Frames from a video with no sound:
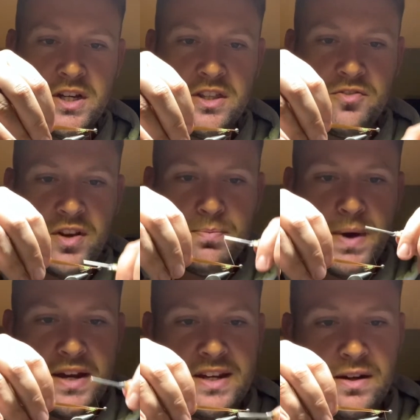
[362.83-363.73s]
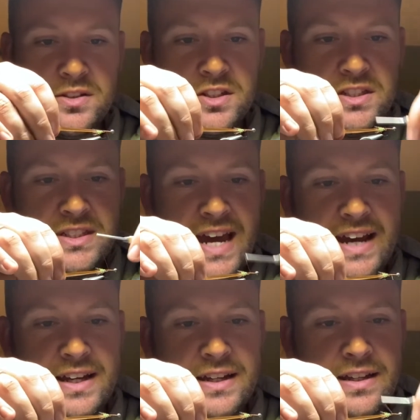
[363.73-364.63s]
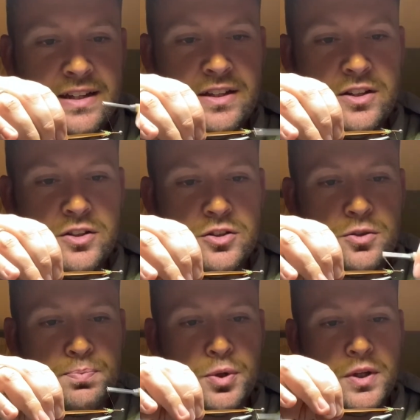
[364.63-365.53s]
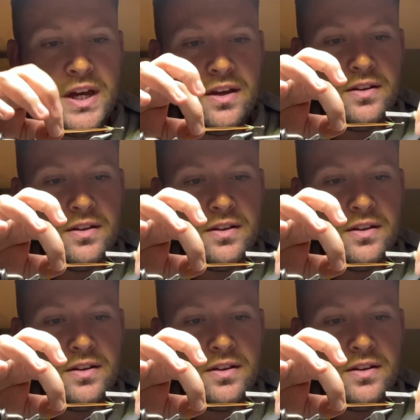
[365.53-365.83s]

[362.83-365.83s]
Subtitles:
the thread back down to the tag, just pull it